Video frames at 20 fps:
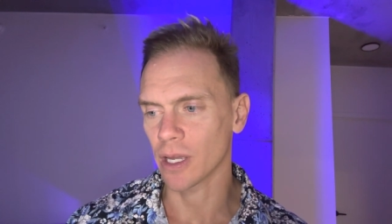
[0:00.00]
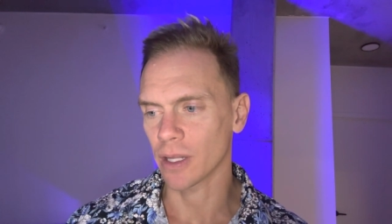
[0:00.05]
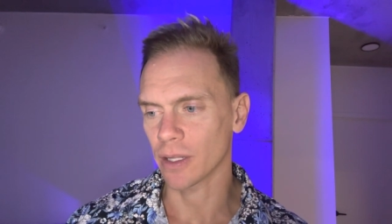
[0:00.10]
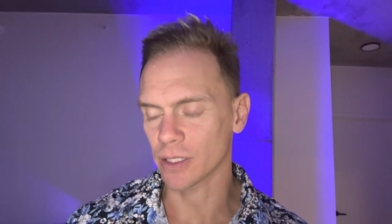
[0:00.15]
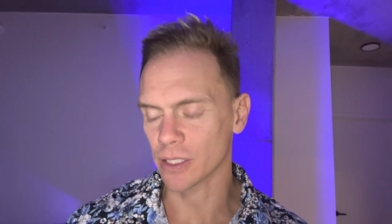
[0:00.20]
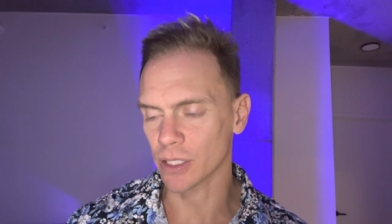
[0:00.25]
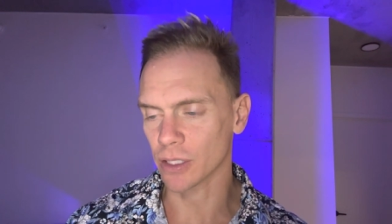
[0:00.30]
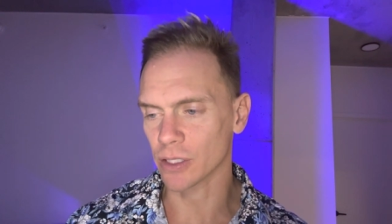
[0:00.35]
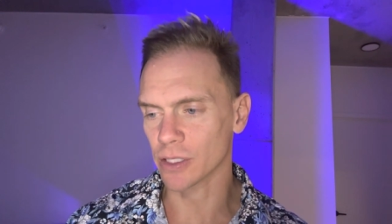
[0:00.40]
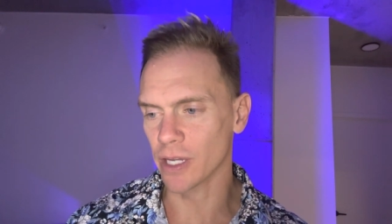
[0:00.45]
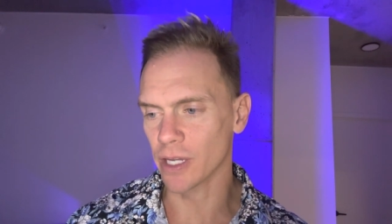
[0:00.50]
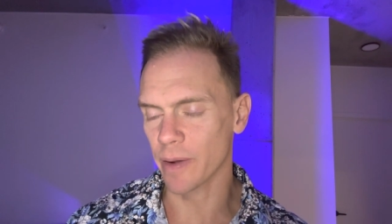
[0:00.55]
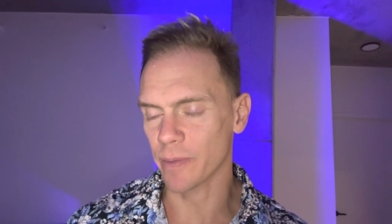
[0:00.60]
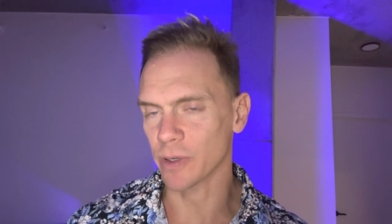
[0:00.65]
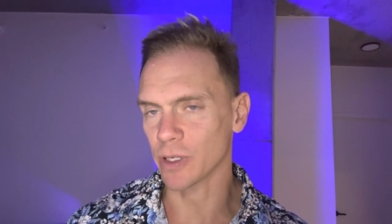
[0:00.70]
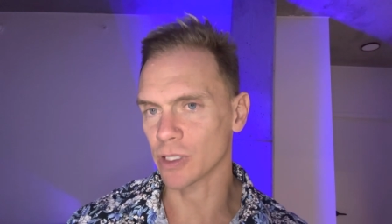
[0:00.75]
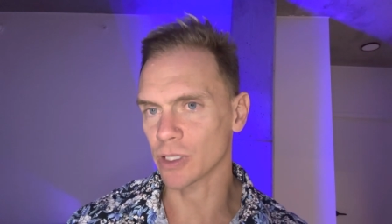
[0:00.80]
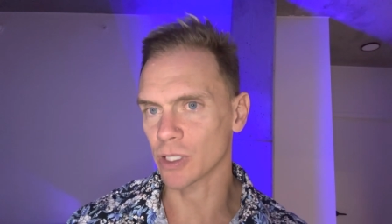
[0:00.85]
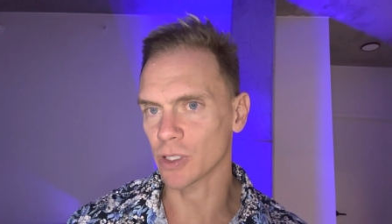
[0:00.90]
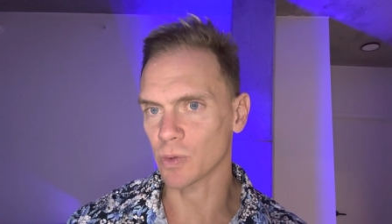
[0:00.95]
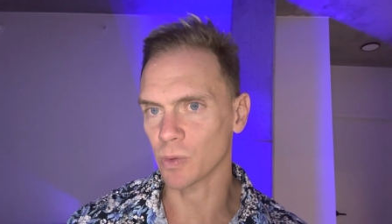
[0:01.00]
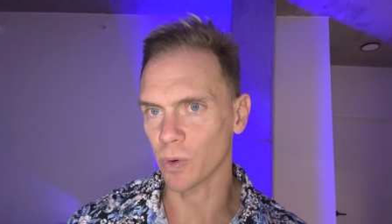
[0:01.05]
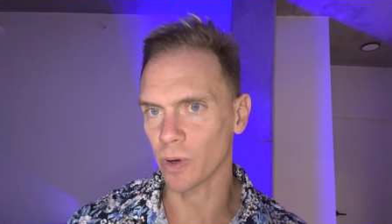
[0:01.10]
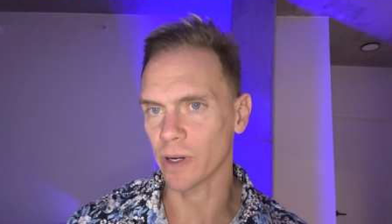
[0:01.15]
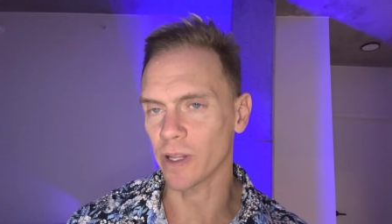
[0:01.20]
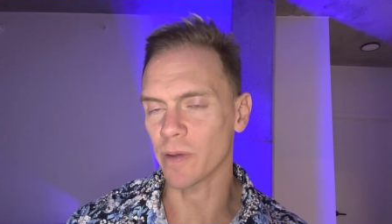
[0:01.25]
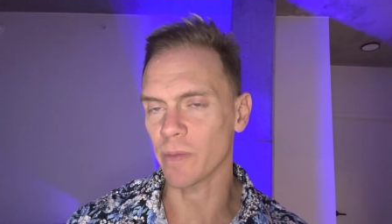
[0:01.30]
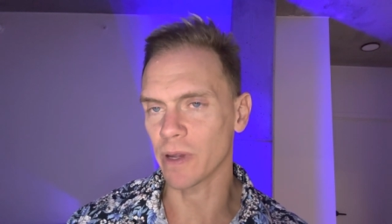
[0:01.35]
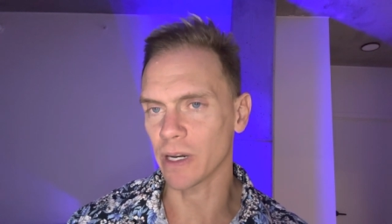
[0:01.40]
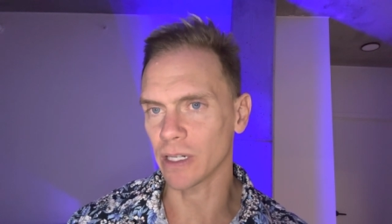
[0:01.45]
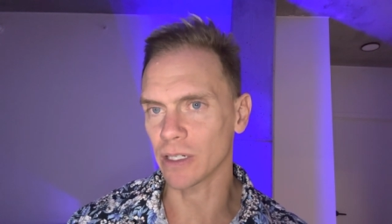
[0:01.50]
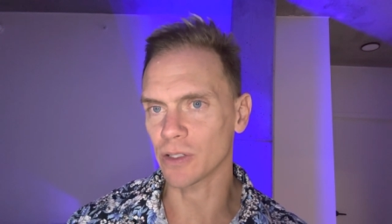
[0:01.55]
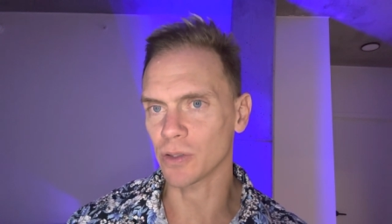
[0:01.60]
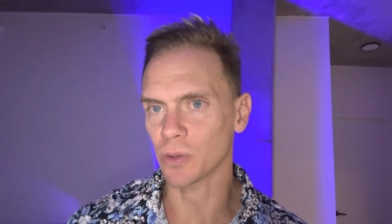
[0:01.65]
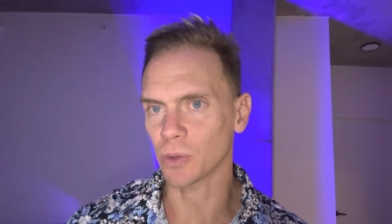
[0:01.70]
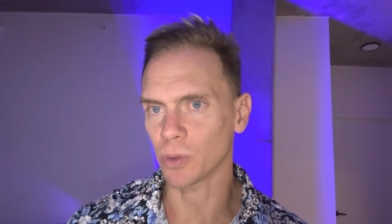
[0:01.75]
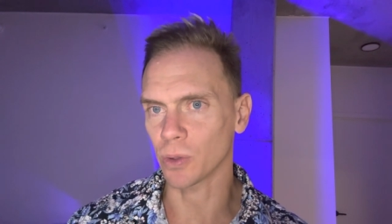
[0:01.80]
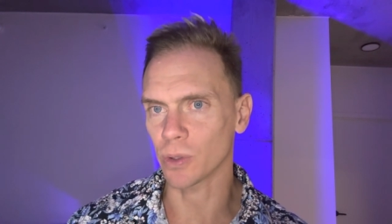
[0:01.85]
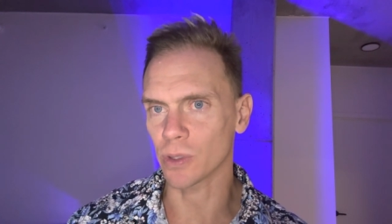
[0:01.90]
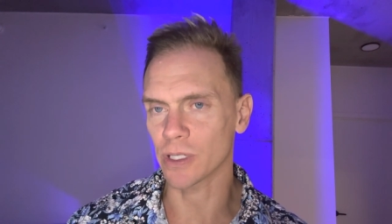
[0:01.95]
The psilocybin is just one of the many
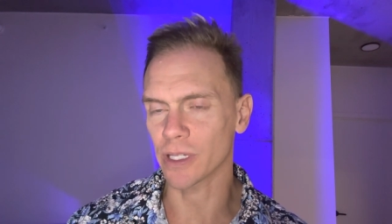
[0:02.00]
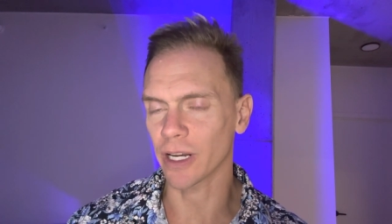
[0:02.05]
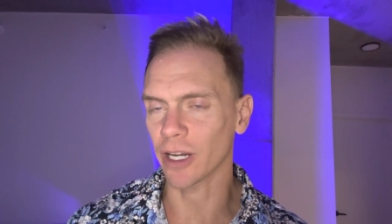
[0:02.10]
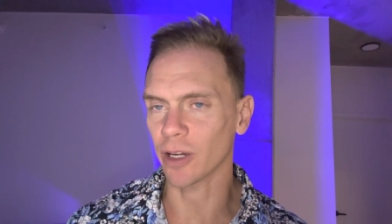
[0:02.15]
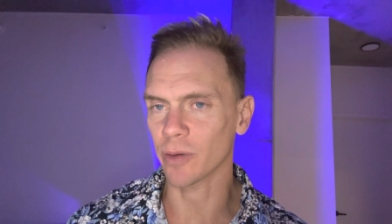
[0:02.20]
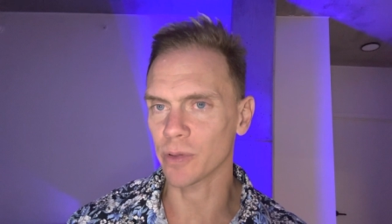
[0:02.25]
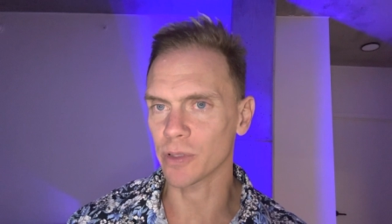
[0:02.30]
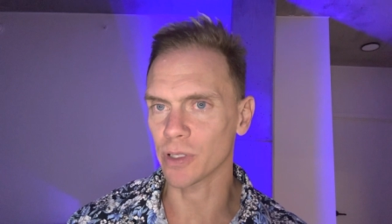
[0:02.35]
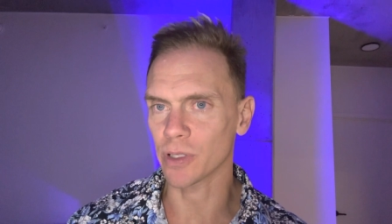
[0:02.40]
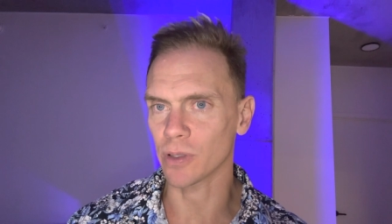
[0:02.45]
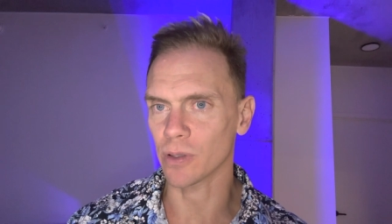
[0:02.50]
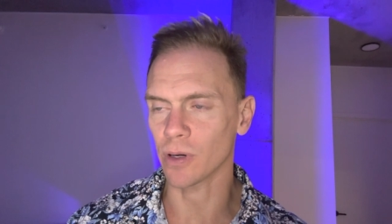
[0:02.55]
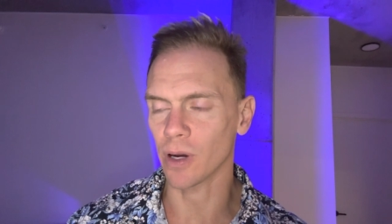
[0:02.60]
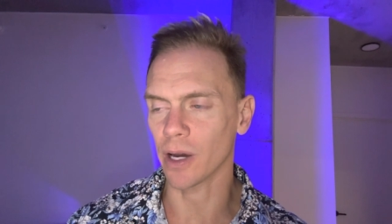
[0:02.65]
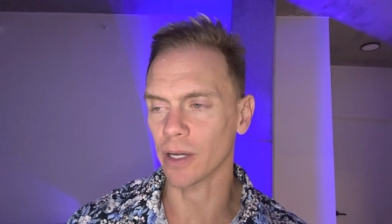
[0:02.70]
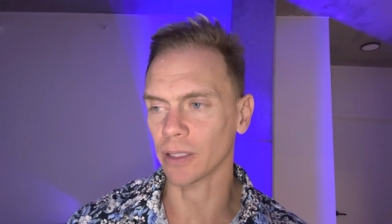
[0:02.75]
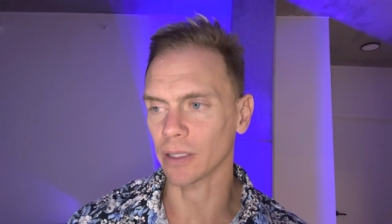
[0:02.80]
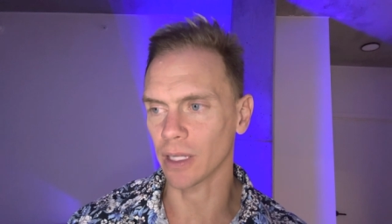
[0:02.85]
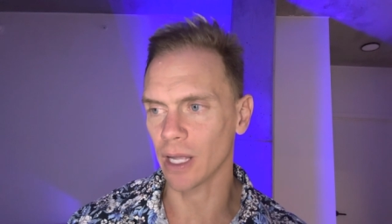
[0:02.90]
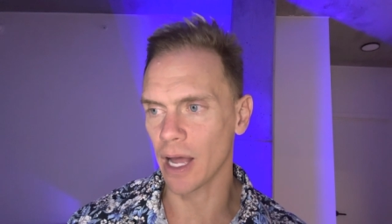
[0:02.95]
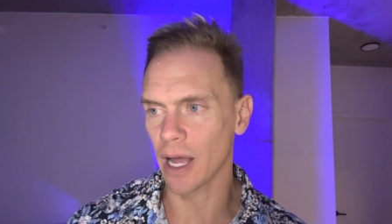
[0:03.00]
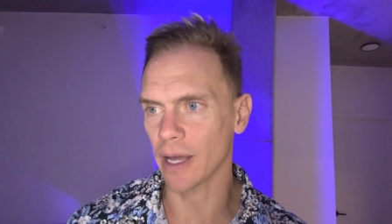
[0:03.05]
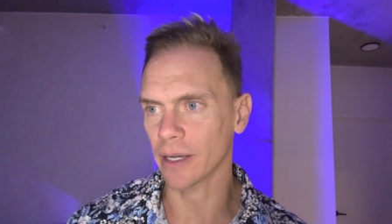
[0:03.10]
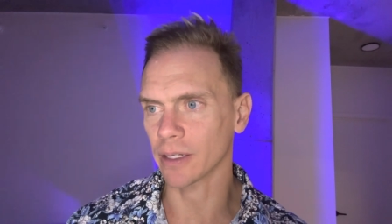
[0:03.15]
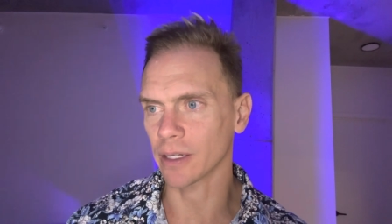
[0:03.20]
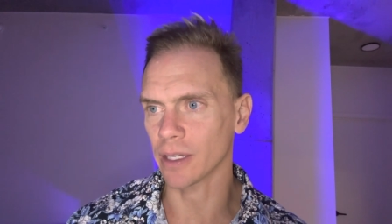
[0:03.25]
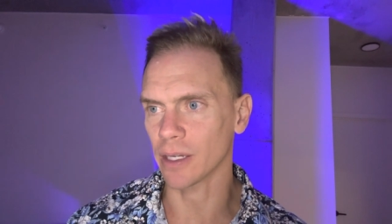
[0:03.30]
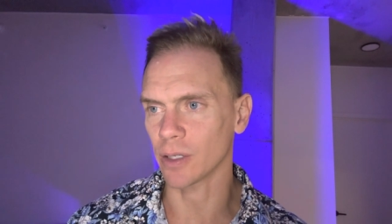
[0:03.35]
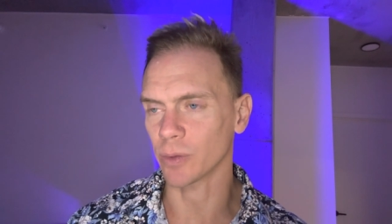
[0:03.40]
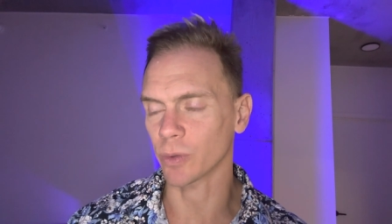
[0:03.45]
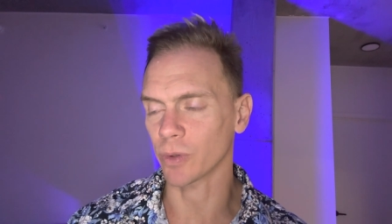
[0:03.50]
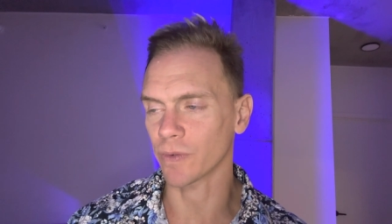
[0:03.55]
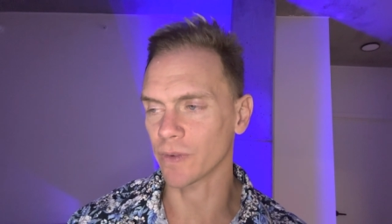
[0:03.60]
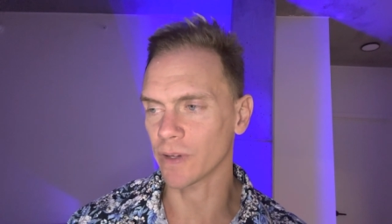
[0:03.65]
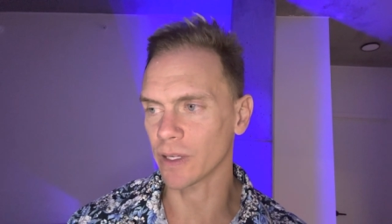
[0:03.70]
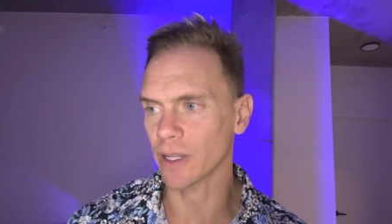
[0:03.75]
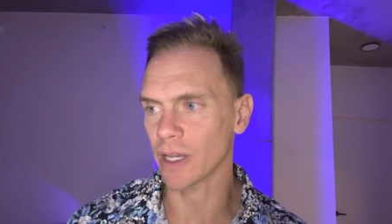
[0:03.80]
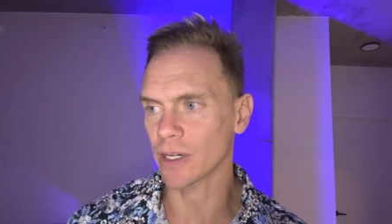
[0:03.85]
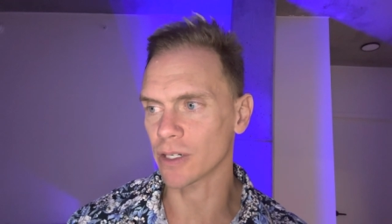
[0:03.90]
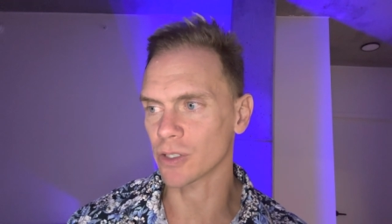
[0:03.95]
tools that helps you unlock and
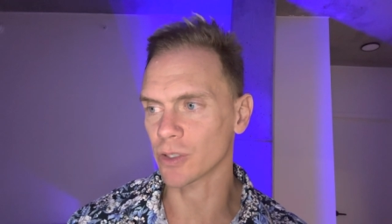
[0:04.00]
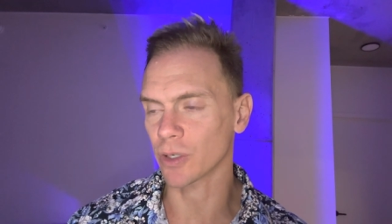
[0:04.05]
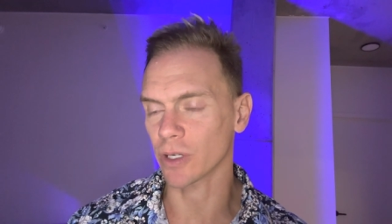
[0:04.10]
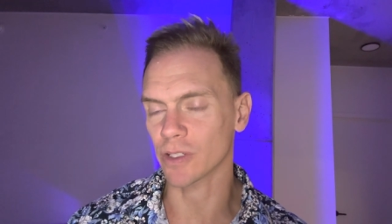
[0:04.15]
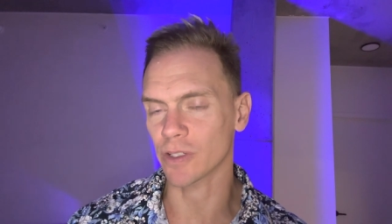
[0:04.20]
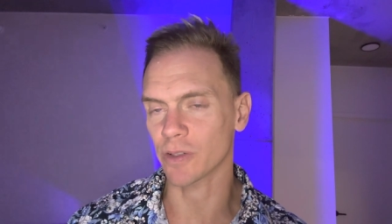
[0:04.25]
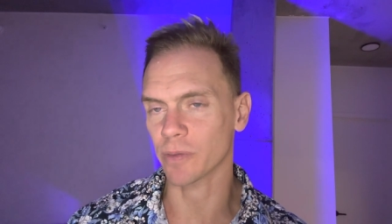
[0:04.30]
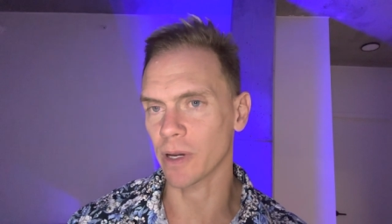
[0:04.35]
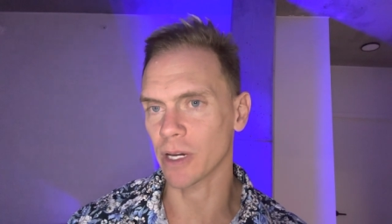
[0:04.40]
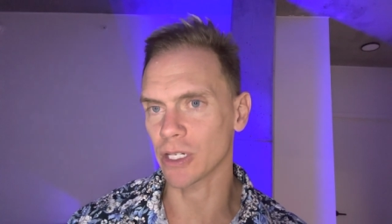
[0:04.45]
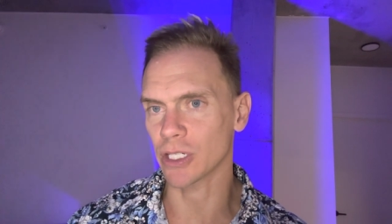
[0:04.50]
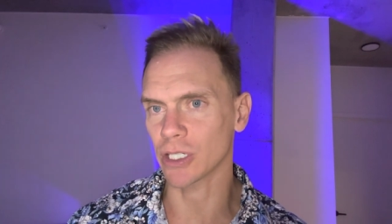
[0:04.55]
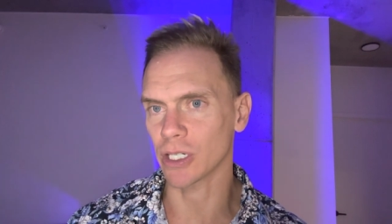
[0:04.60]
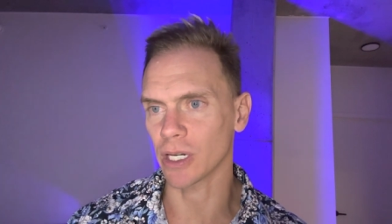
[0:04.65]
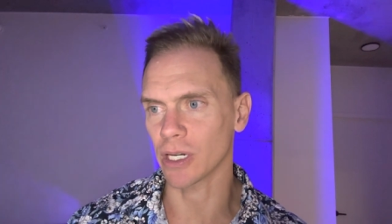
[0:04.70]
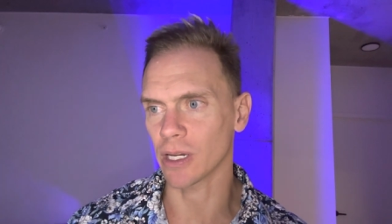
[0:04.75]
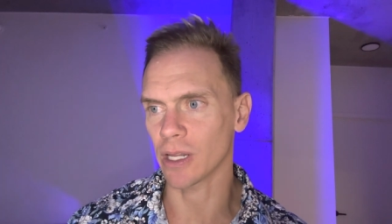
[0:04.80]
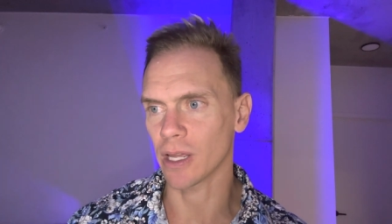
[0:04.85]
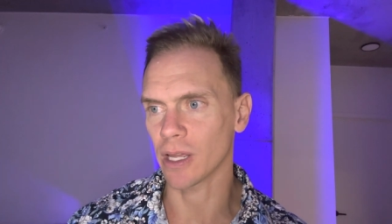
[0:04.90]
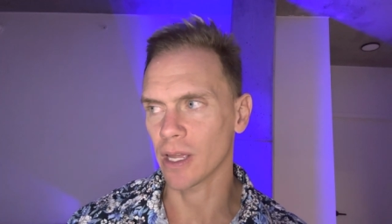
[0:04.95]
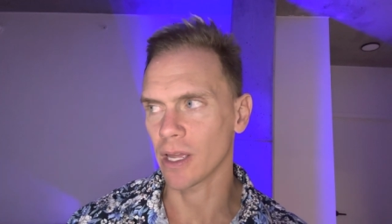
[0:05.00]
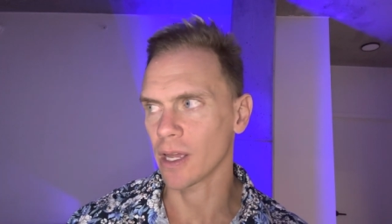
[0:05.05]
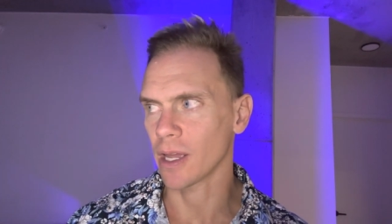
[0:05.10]
reveal that transformation